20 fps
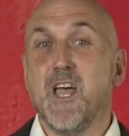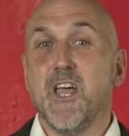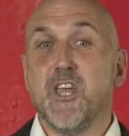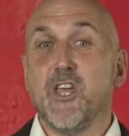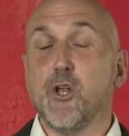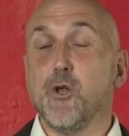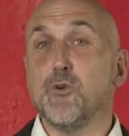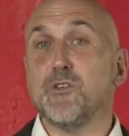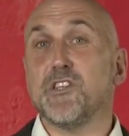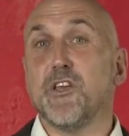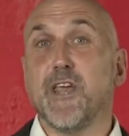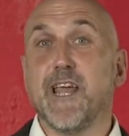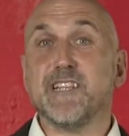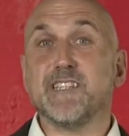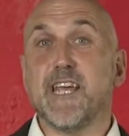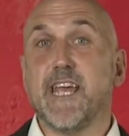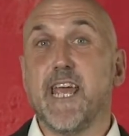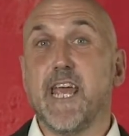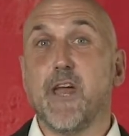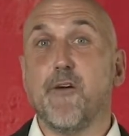You'll also get
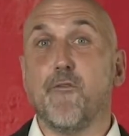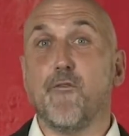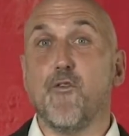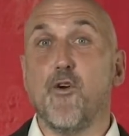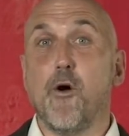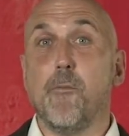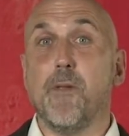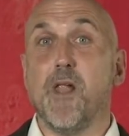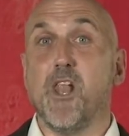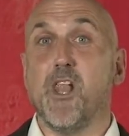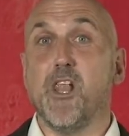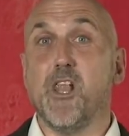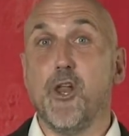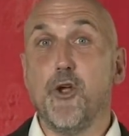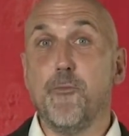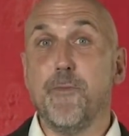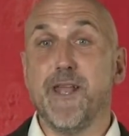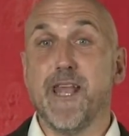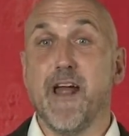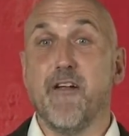to hear from
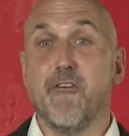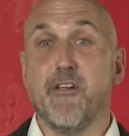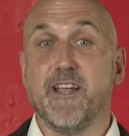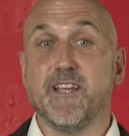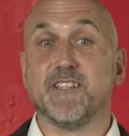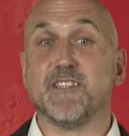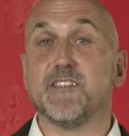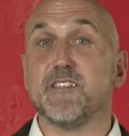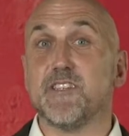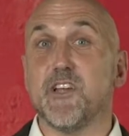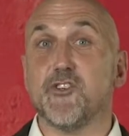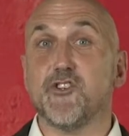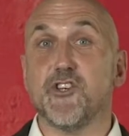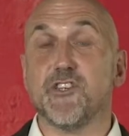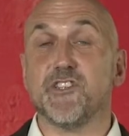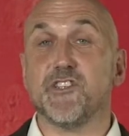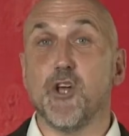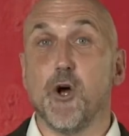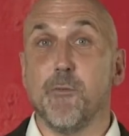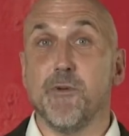luminaries such as
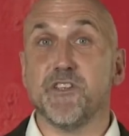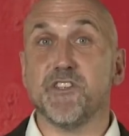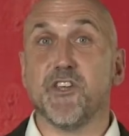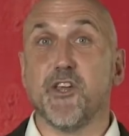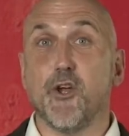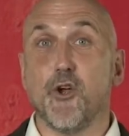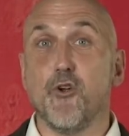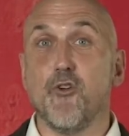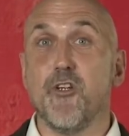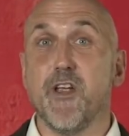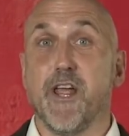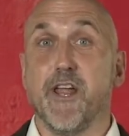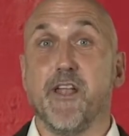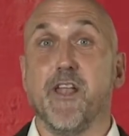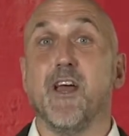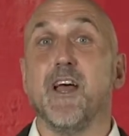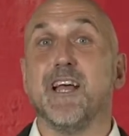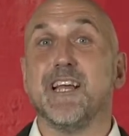Thomas Kurian,